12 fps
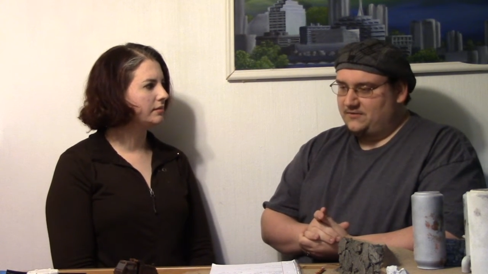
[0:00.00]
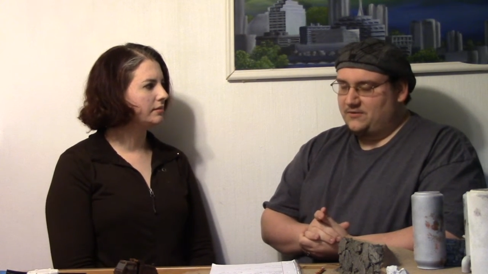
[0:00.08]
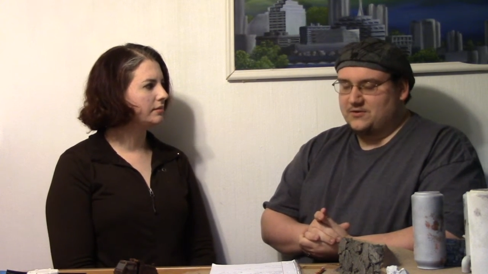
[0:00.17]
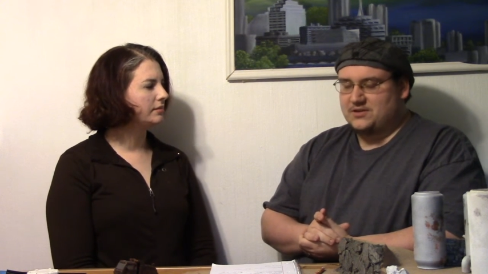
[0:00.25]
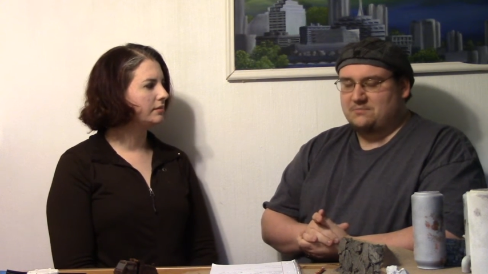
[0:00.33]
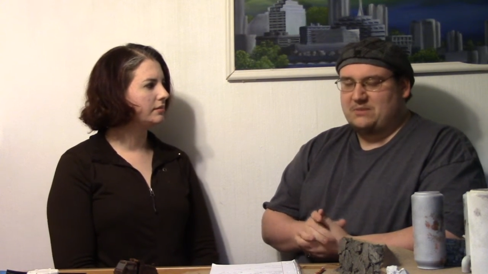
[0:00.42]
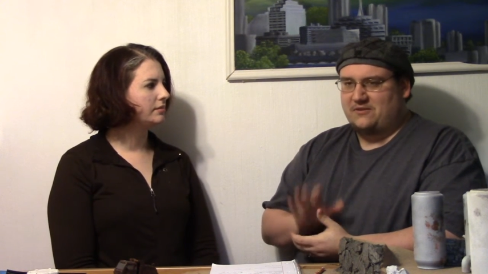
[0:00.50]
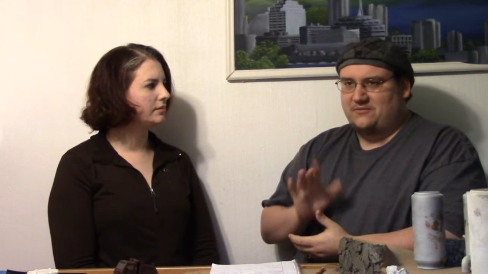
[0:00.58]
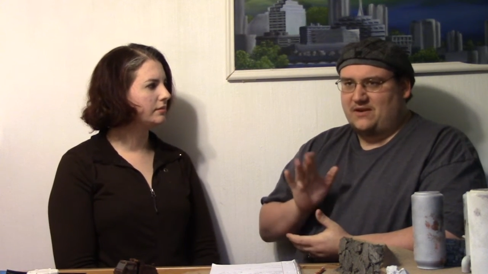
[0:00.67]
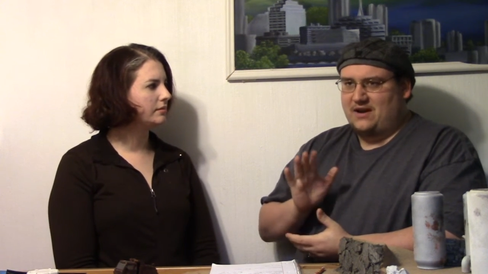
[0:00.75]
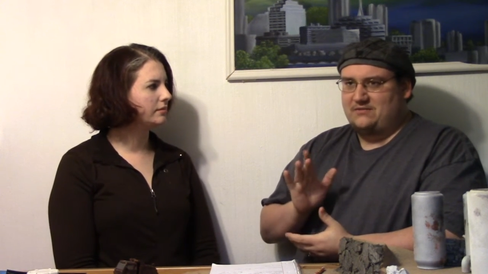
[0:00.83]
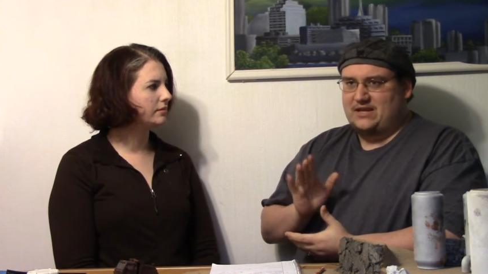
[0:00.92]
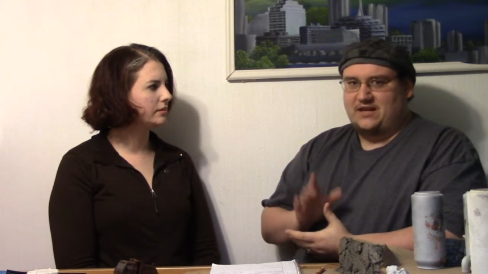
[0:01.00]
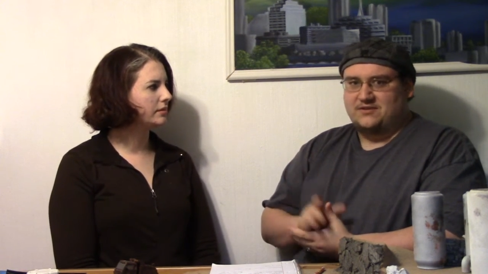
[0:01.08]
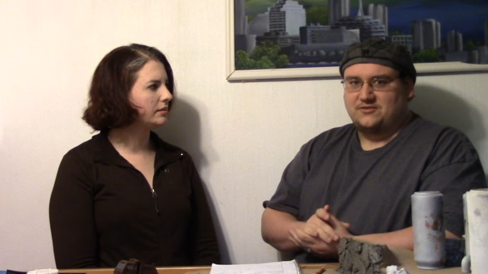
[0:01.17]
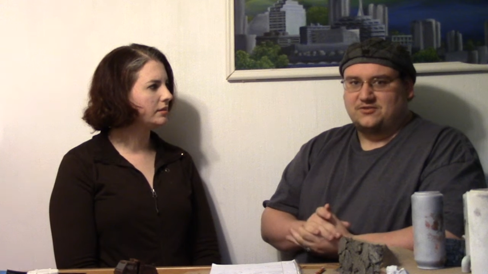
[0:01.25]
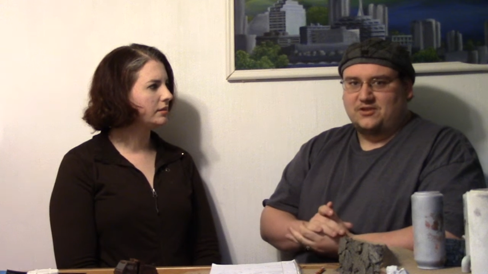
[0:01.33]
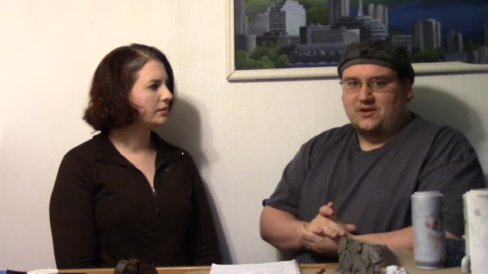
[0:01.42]
Speaker 1: the first about five
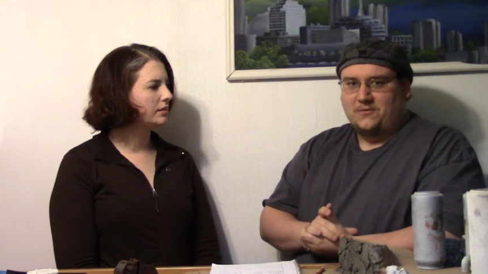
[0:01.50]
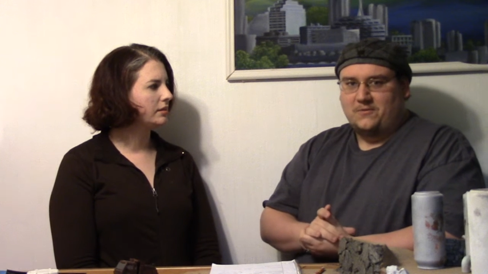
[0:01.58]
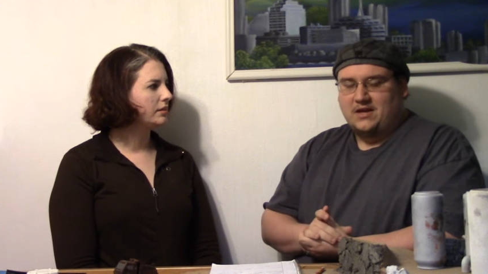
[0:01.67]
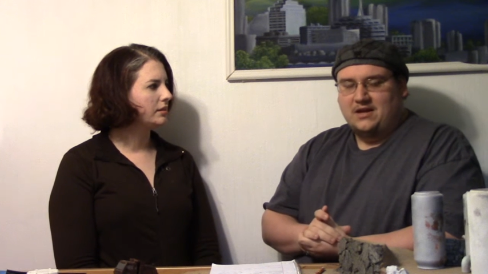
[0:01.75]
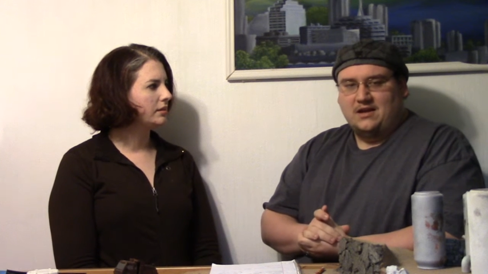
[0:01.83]
days or so.